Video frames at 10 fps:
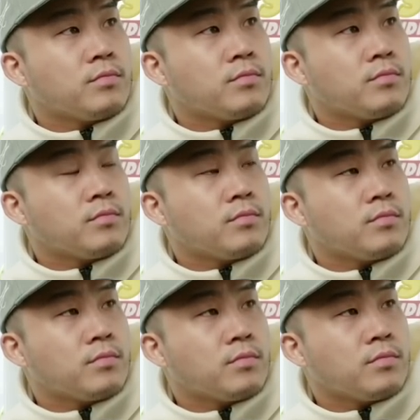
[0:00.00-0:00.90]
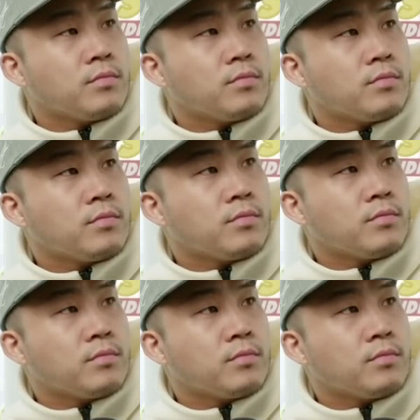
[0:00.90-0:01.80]

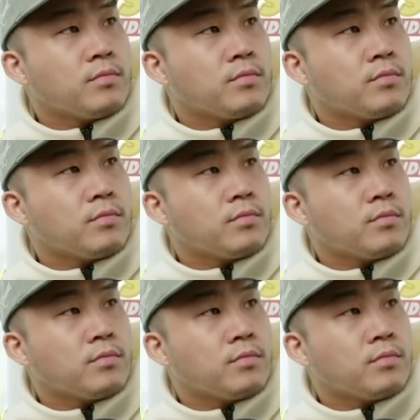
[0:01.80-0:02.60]
[no speech]